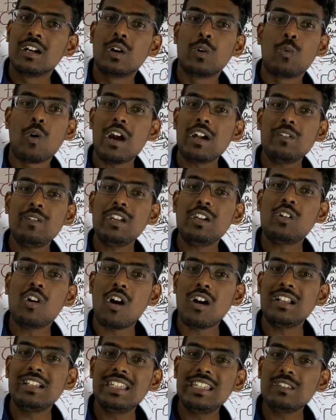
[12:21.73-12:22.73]
What we
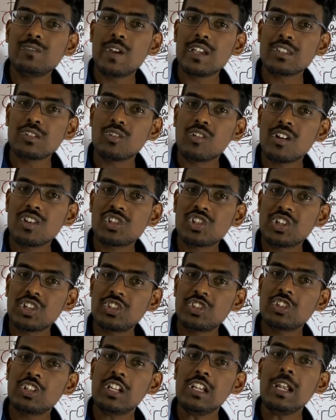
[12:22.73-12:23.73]
call this
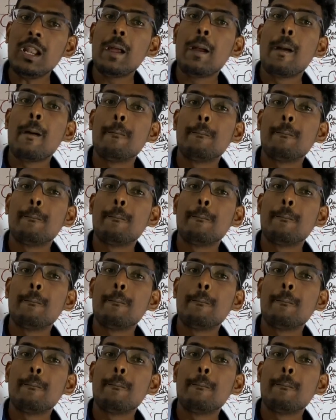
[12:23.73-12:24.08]
vasoconstriction?